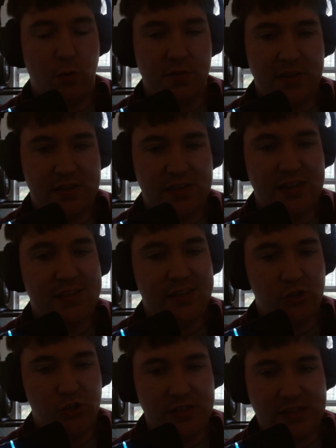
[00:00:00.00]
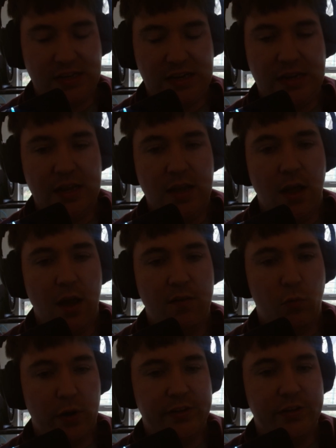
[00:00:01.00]
this contingency of
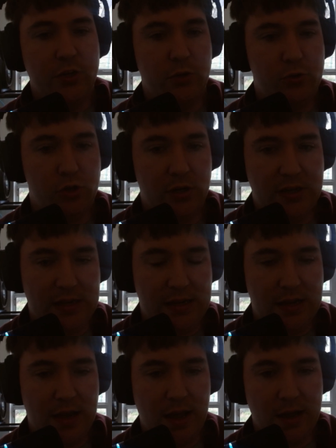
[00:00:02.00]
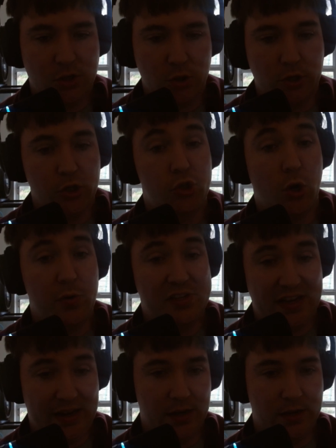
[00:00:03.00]
what to do should he start to show
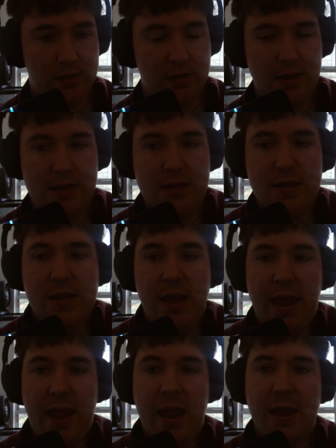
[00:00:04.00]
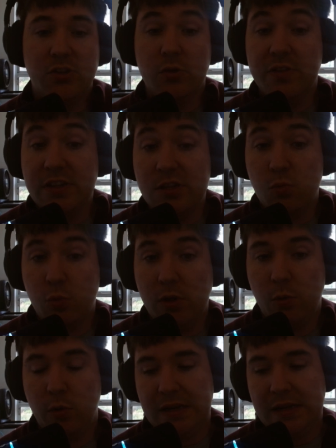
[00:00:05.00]
his hand. And so this is
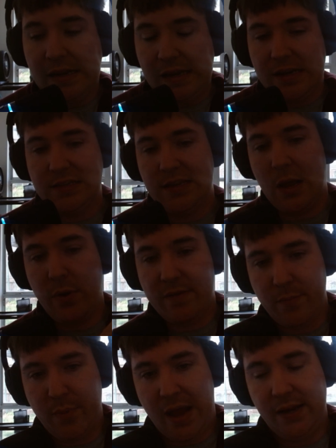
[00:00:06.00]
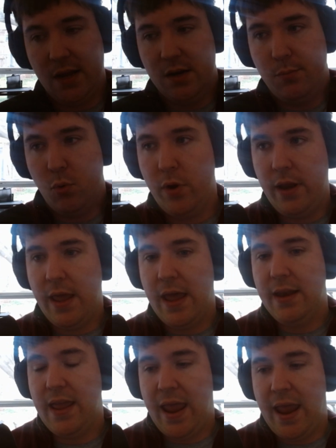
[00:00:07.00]
really, really neat because now we have a bad guy to point
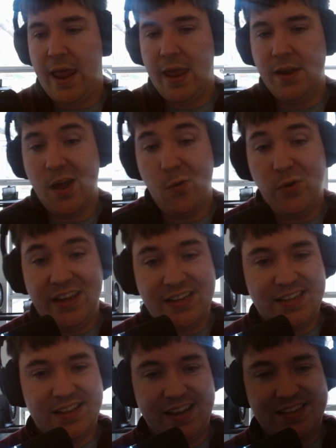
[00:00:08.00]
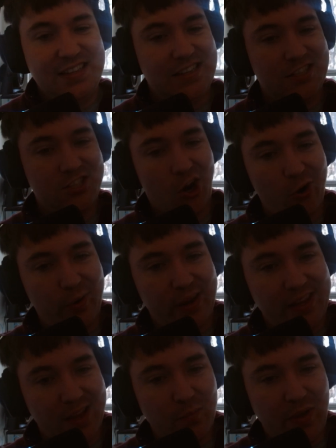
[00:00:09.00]
at, and we get to like see Sari
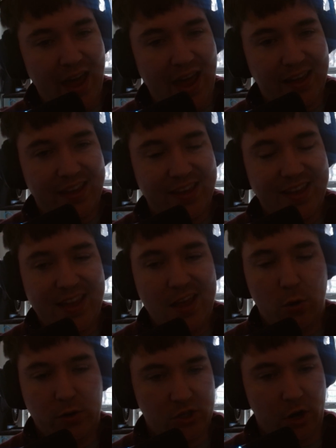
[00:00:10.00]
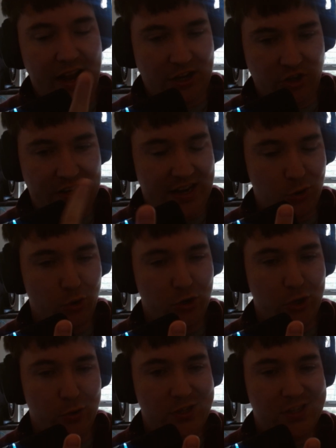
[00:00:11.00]
come back, or Sari actually get
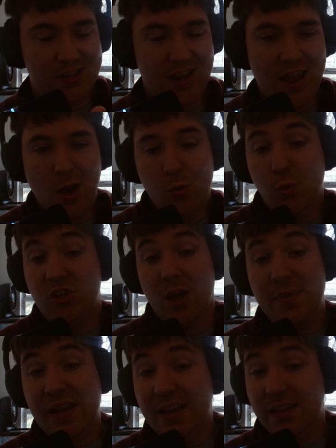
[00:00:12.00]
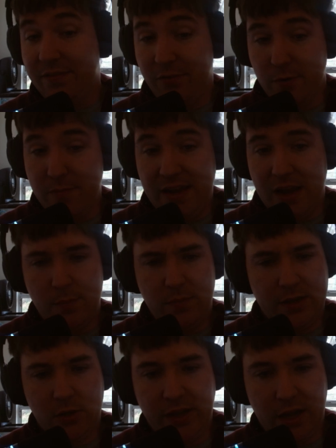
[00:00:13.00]
introduced, which immediately for me, I'm
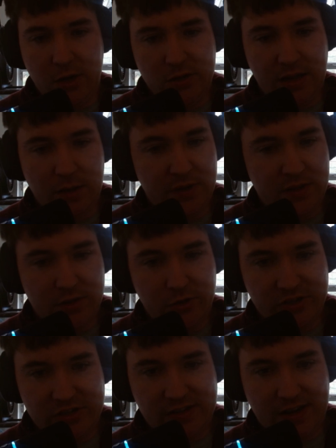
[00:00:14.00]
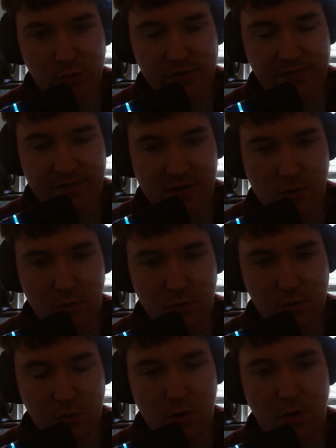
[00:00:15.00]
like, okay, you're telling me that there's this dangerous
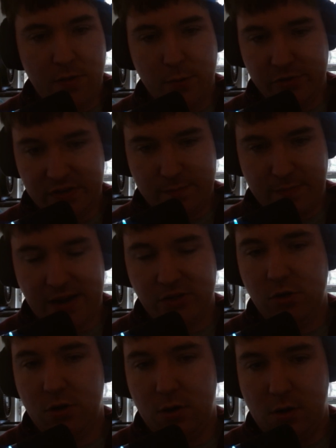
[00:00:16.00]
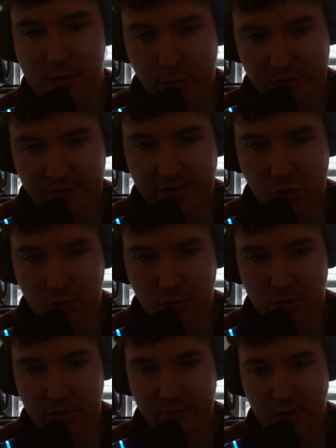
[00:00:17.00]
15-year-old girl, there was this massacre, there was a Fisher
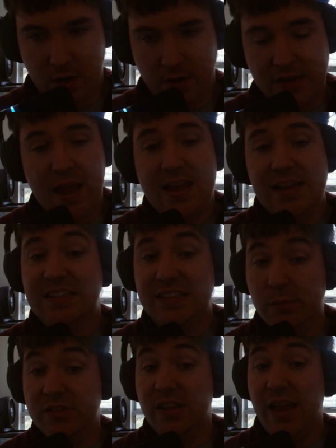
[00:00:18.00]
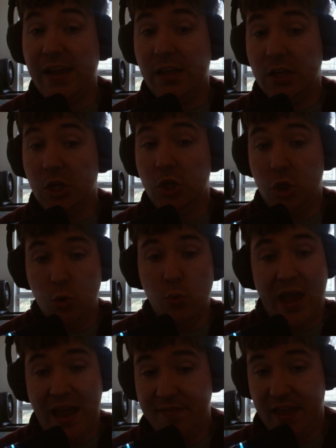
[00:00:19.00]
girl involved. Seems like you
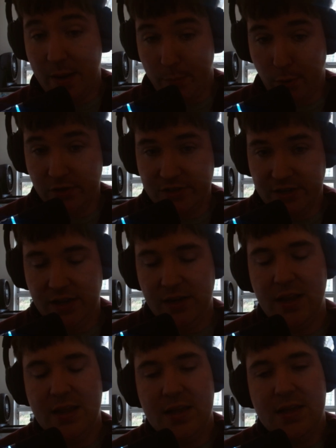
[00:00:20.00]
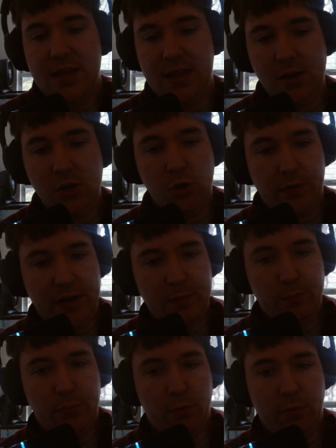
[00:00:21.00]
have that person in your
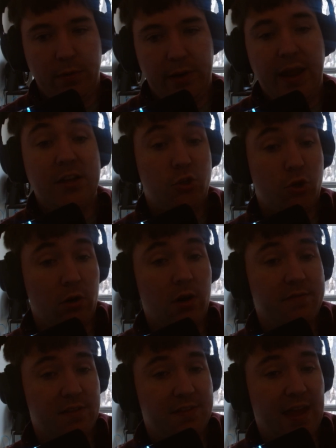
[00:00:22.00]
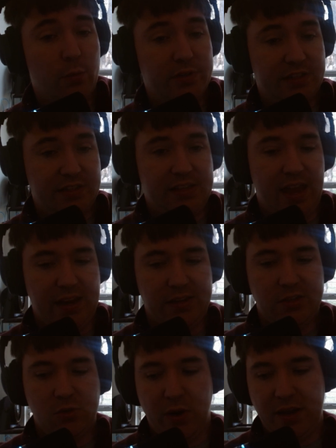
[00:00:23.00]
employ. And sure enough, that was the
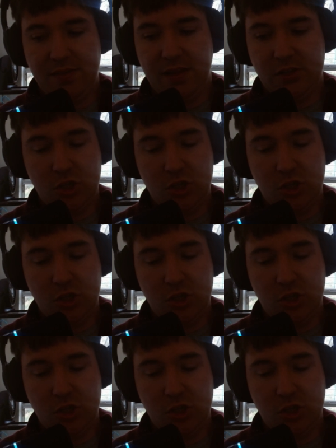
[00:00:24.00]
case, right? That